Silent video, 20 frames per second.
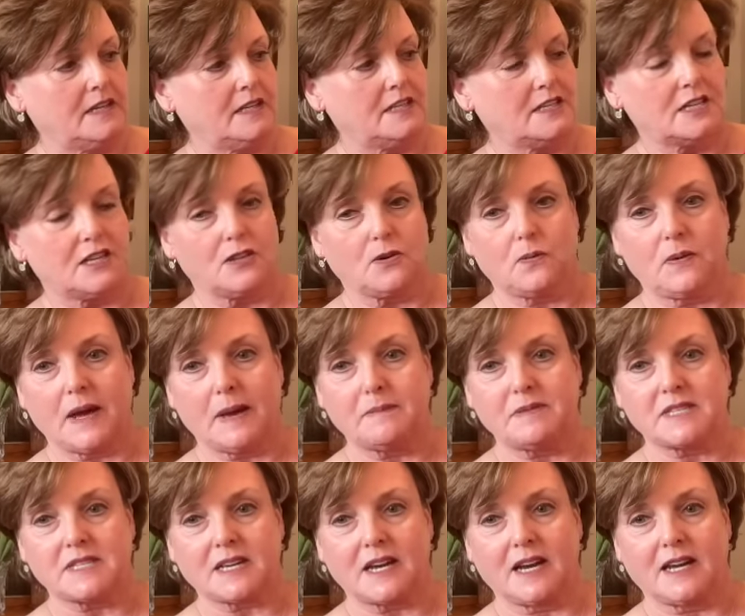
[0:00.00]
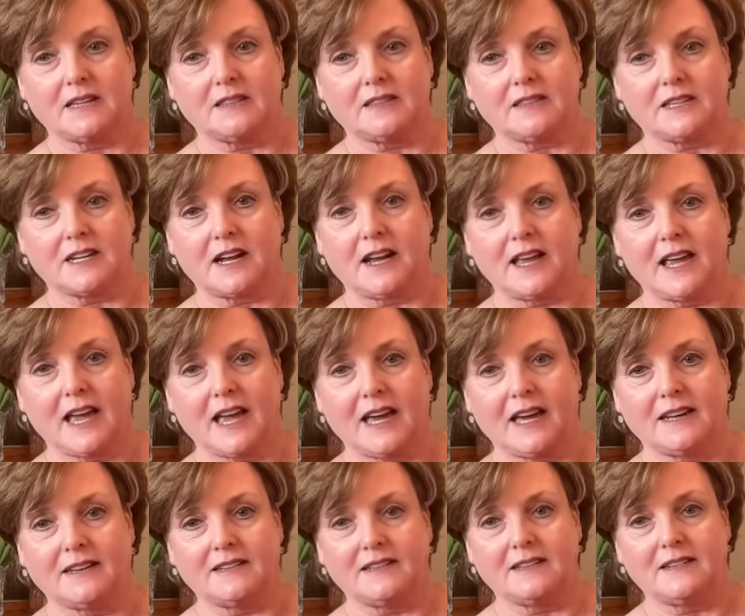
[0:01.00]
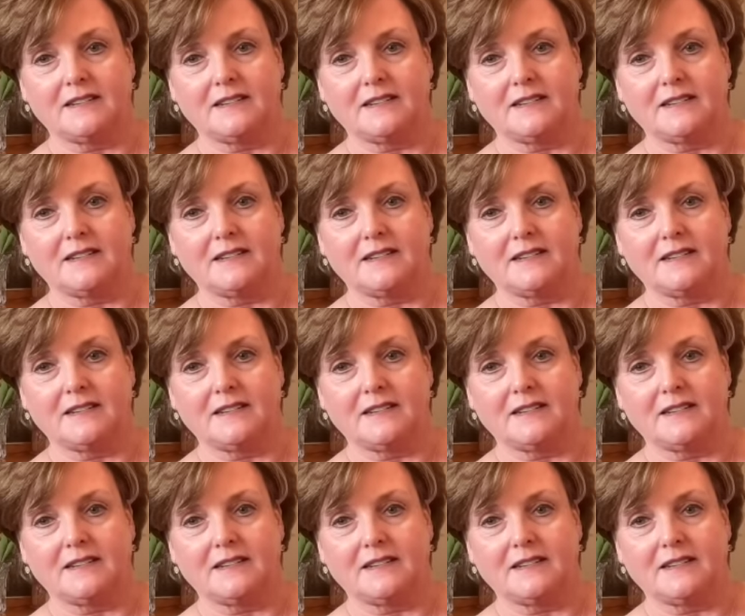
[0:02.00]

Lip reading: to the website that I had